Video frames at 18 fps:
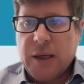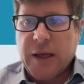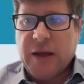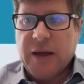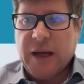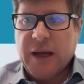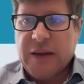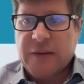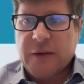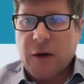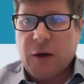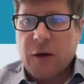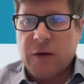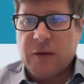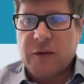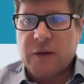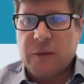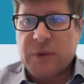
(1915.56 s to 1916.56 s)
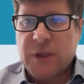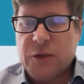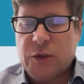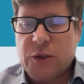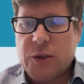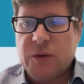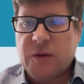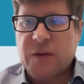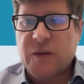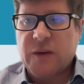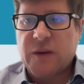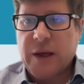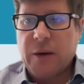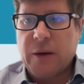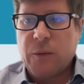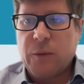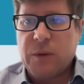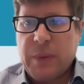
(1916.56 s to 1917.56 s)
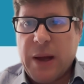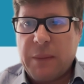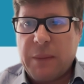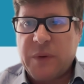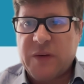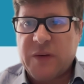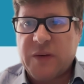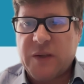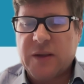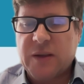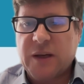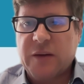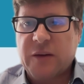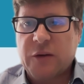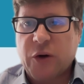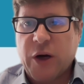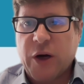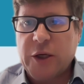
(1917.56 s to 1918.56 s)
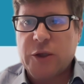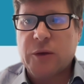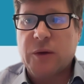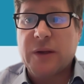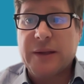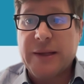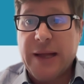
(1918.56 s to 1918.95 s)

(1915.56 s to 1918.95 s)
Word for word: as a concept that should stay with member state discretion.